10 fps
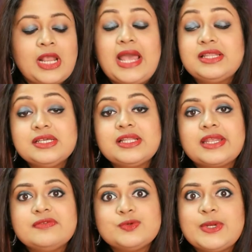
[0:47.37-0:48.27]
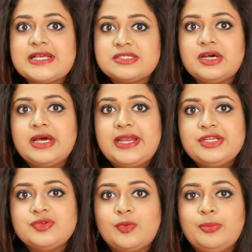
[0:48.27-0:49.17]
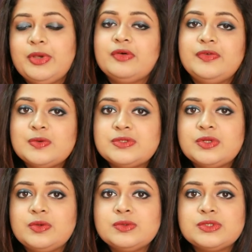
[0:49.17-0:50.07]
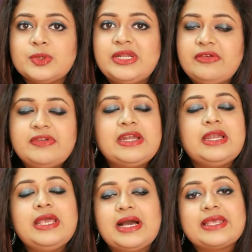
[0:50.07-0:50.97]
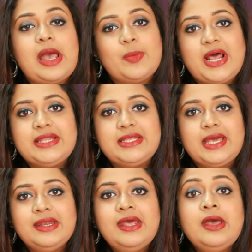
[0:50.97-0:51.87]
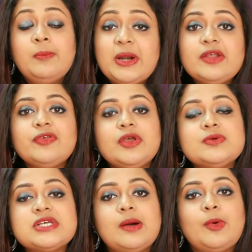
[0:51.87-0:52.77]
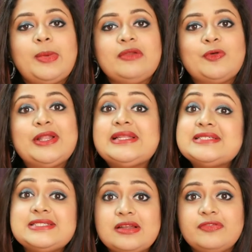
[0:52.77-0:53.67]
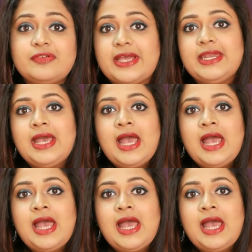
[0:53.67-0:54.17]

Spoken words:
Anything that gives you an extra edge would be of use to you, so definitely a camera in the end. But if you're using a mobile phone, it is still fine.